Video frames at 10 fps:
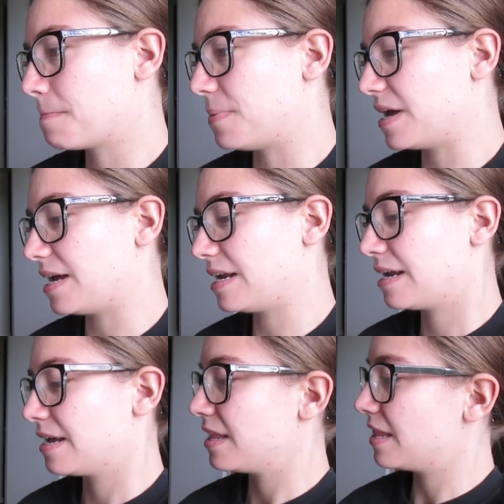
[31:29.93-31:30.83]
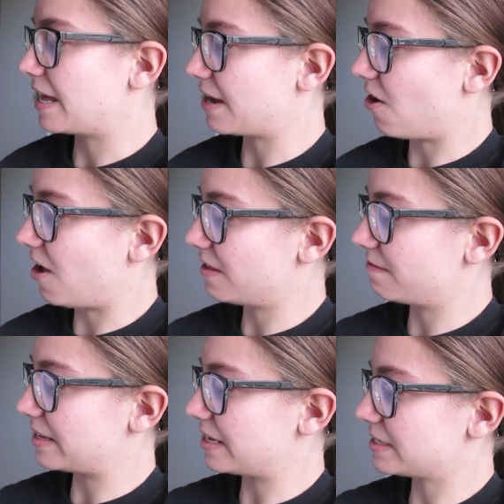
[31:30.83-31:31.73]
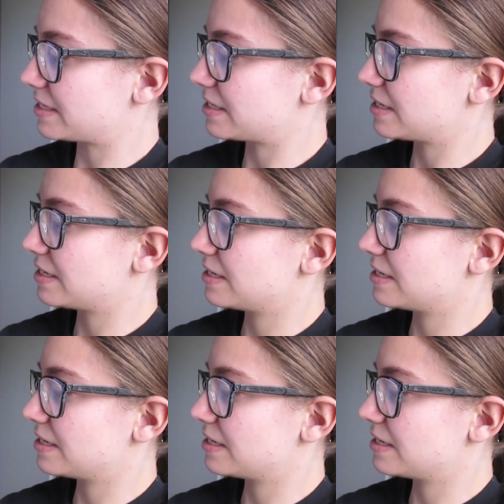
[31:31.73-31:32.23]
But like all of this